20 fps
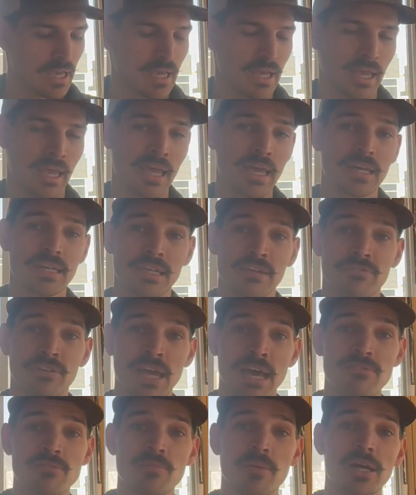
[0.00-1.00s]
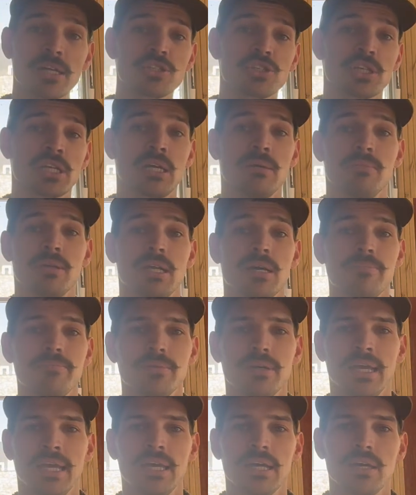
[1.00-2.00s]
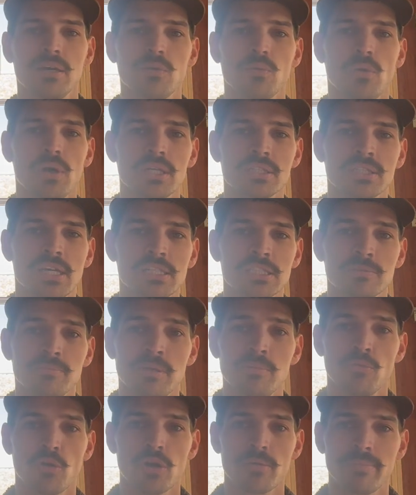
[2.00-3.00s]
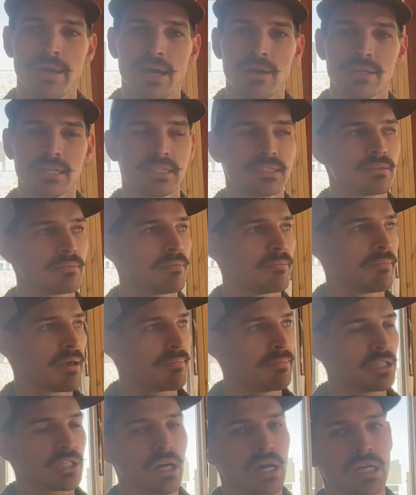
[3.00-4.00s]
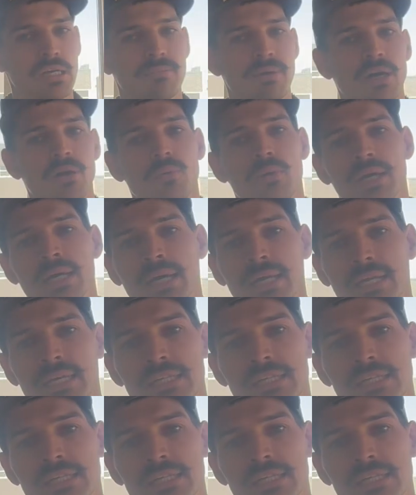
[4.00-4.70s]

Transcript: And if you have a project coming up and want to talk to me more about it, maybe talk about what kind of